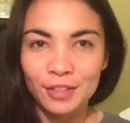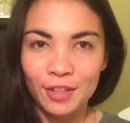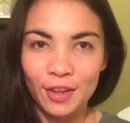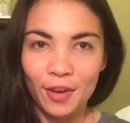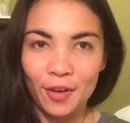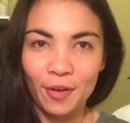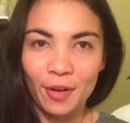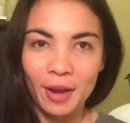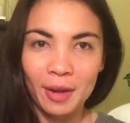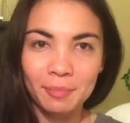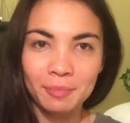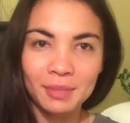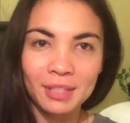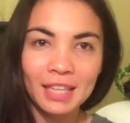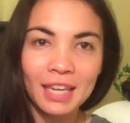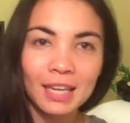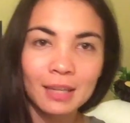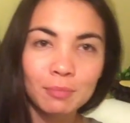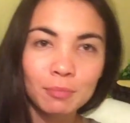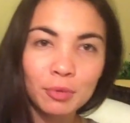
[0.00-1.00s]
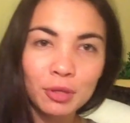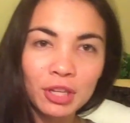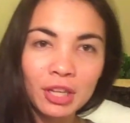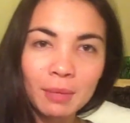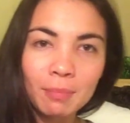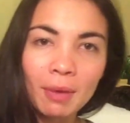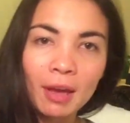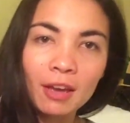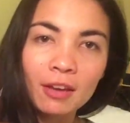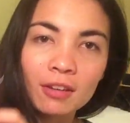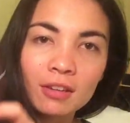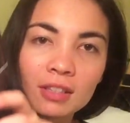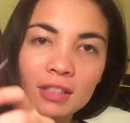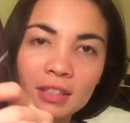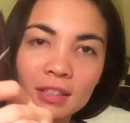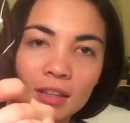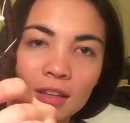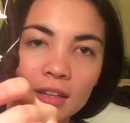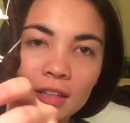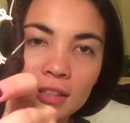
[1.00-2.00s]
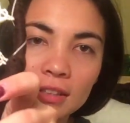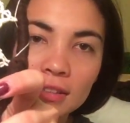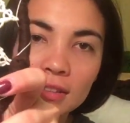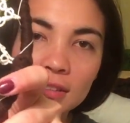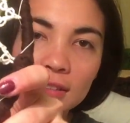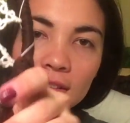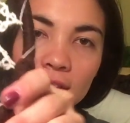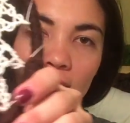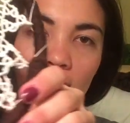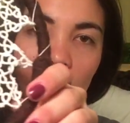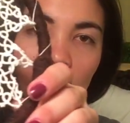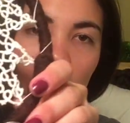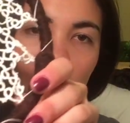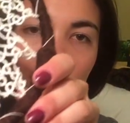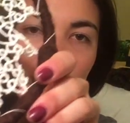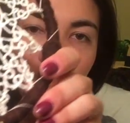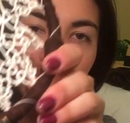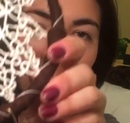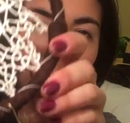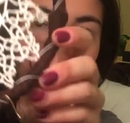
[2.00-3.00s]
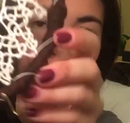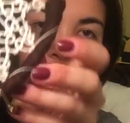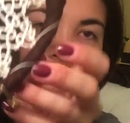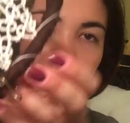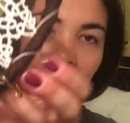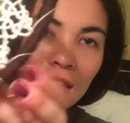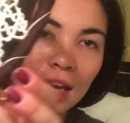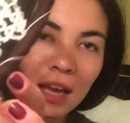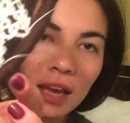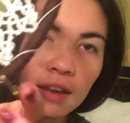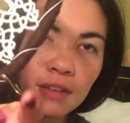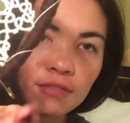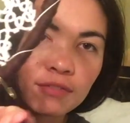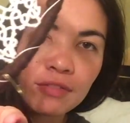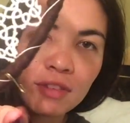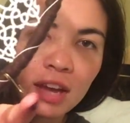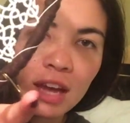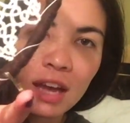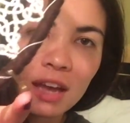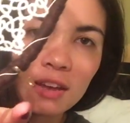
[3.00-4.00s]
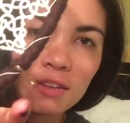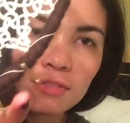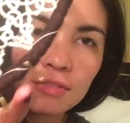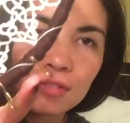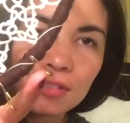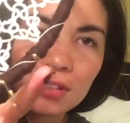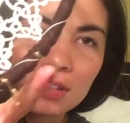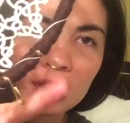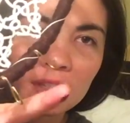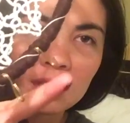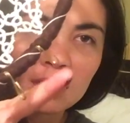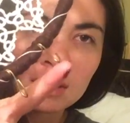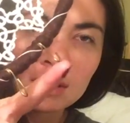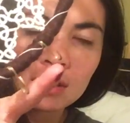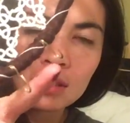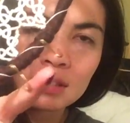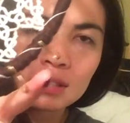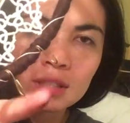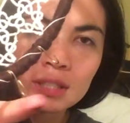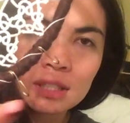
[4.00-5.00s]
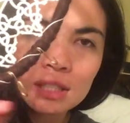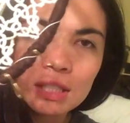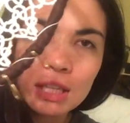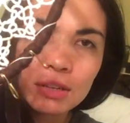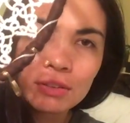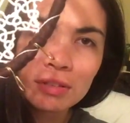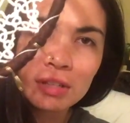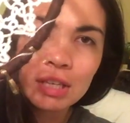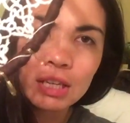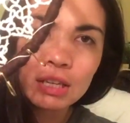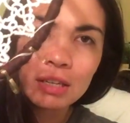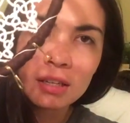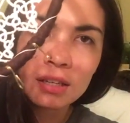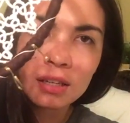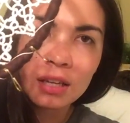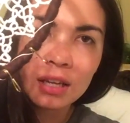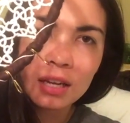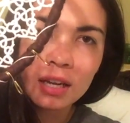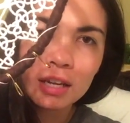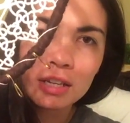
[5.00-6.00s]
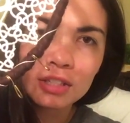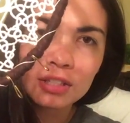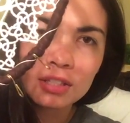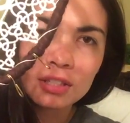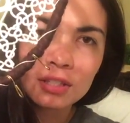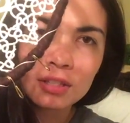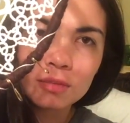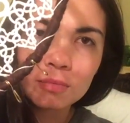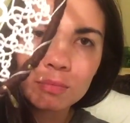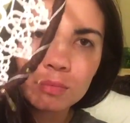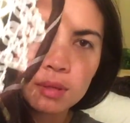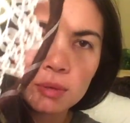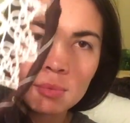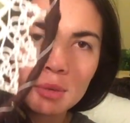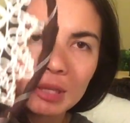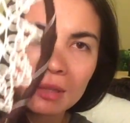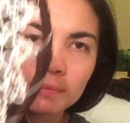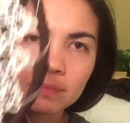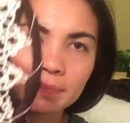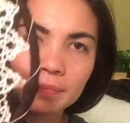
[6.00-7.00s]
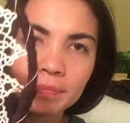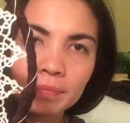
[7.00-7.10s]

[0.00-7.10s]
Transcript: I'm done putting my hooks on. As you can see, I have 5 down here, and I just loop them in.